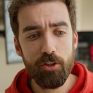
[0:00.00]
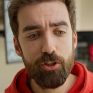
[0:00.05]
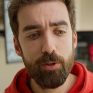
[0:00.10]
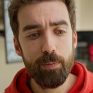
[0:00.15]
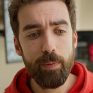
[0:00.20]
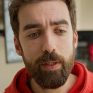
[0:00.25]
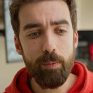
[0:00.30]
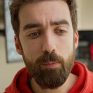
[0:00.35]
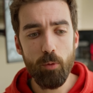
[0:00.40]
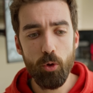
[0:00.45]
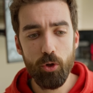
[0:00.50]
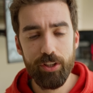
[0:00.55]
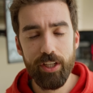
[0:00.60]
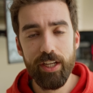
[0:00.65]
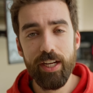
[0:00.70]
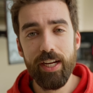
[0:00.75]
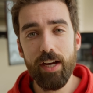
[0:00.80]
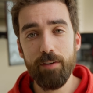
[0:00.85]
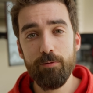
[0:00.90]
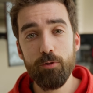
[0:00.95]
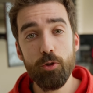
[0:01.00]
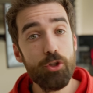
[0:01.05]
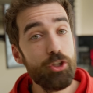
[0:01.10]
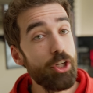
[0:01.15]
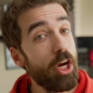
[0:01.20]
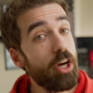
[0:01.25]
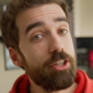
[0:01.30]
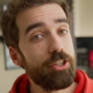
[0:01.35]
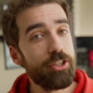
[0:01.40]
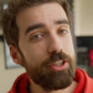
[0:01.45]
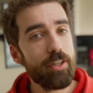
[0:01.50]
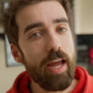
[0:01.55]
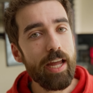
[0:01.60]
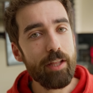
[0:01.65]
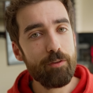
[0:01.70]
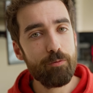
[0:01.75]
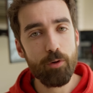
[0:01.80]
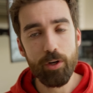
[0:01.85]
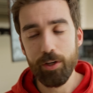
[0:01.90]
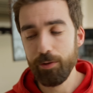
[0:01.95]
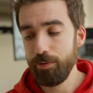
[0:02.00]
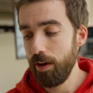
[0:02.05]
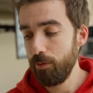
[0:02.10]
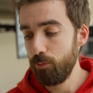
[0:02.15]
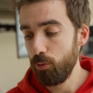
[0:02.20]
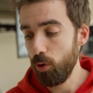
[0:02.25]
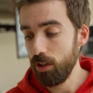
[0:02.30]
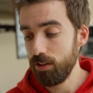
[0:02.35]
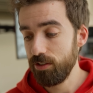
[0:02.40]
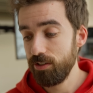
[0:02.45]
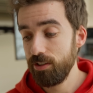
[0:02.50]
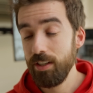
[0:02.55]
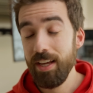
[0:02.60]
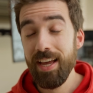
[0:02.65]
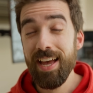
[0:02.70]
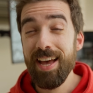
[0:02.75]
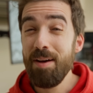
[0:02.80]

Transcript: should be more than enough to charge at 45 watts.